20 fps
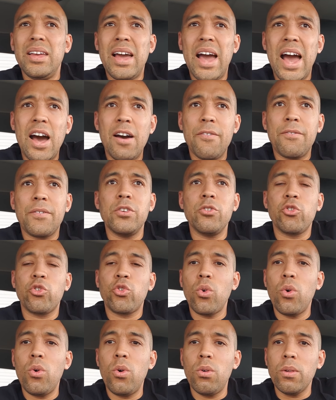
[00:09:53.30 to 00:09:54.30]
have
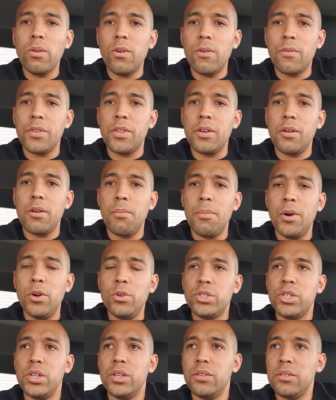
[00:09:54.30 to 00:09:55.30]
control over their
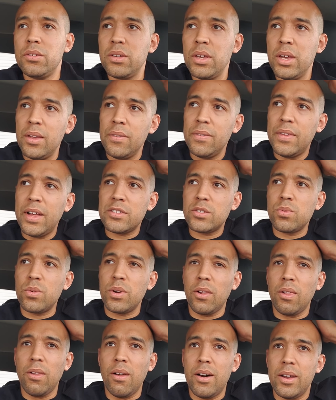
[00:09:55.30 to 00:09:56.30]
emotions. That's
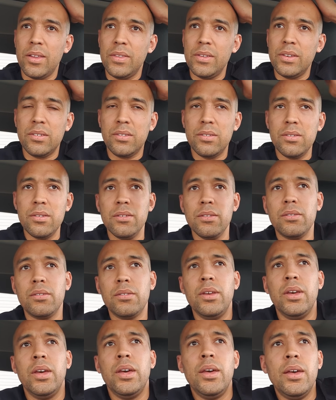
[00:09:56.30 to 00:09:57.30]
what a lot of this
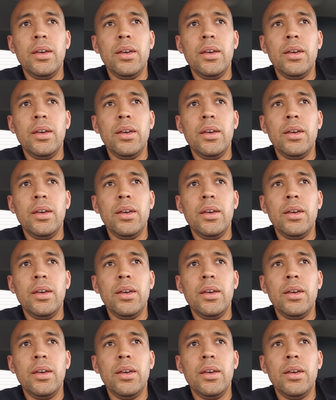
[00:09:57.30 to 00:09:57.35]
is.